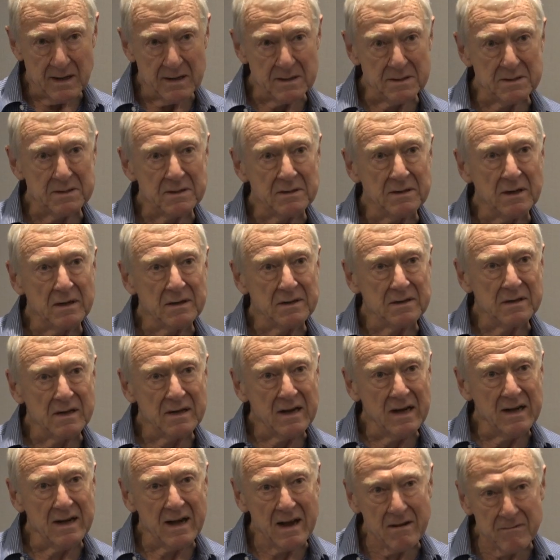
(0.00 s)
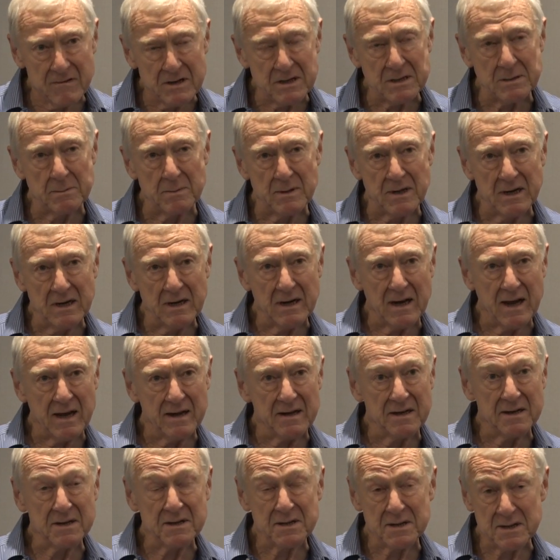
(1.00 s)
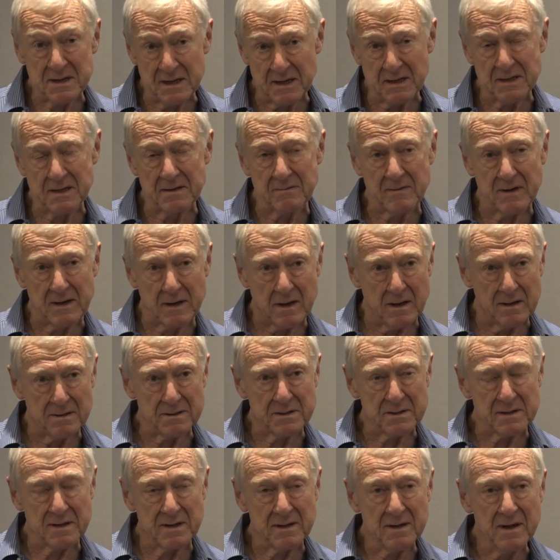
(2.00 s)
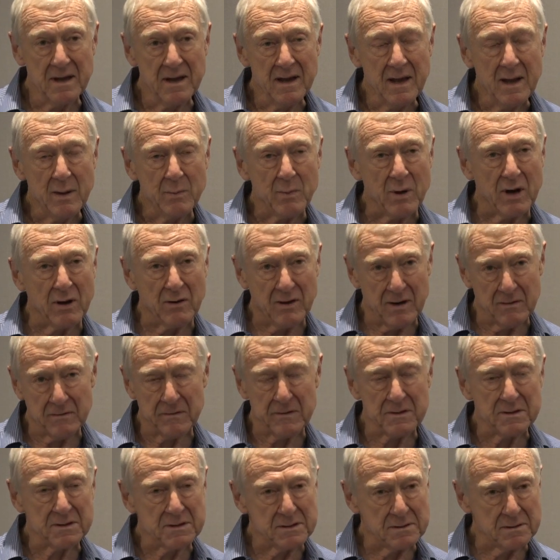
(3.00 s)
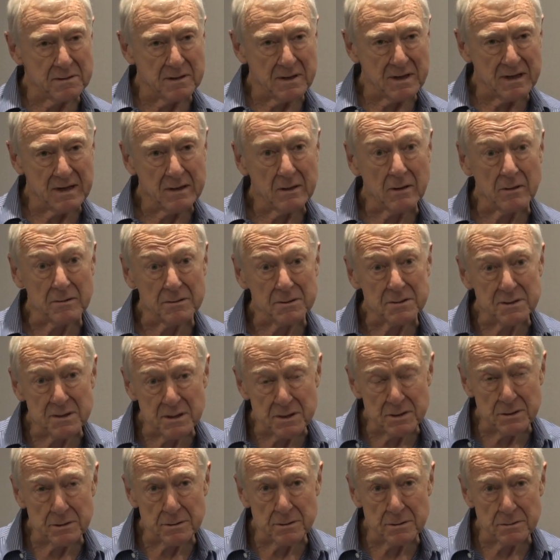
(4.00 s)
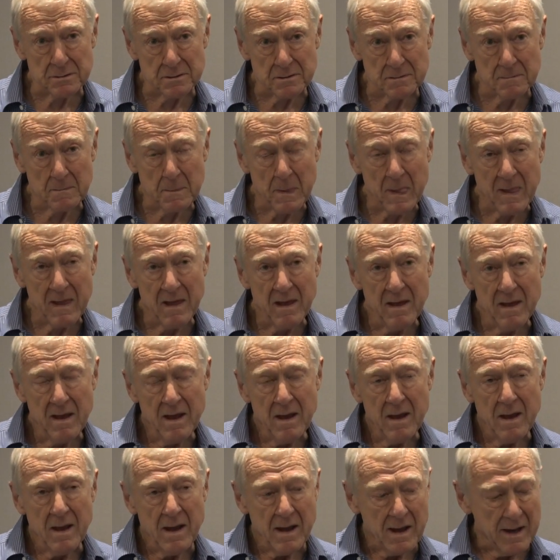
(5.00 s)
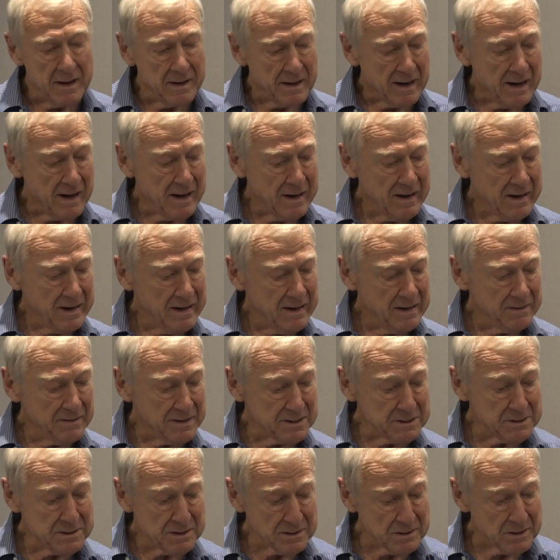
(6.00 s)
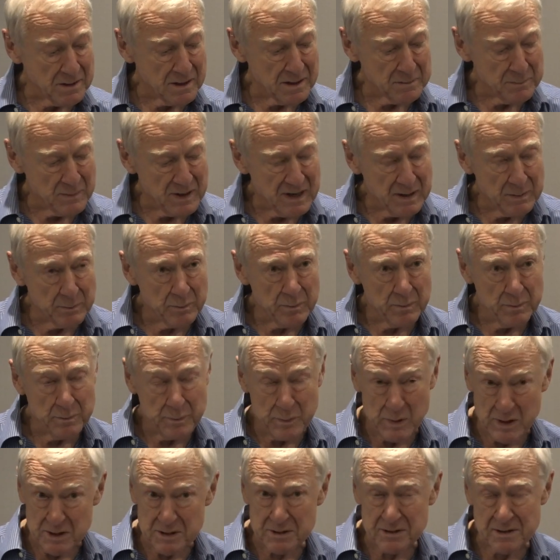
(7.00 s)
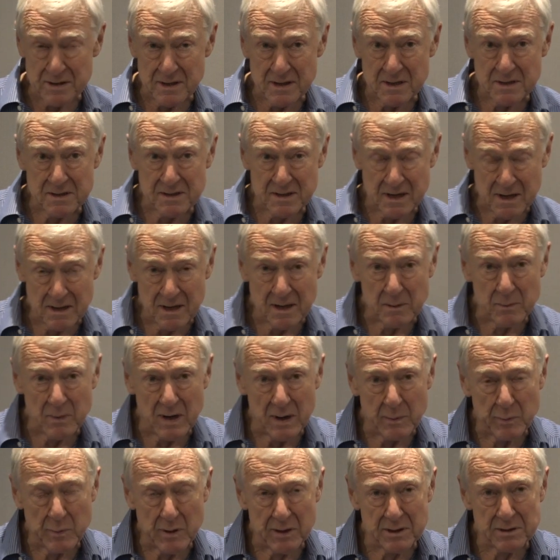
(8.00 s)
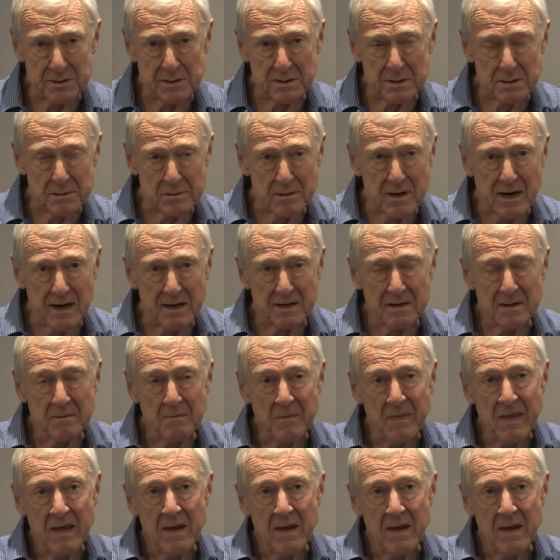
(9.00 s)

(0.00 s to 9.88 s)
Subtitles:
is inevitably and instinctively answered by reference to the Constitution. And in this regard, my impression is, and I think my impression is right,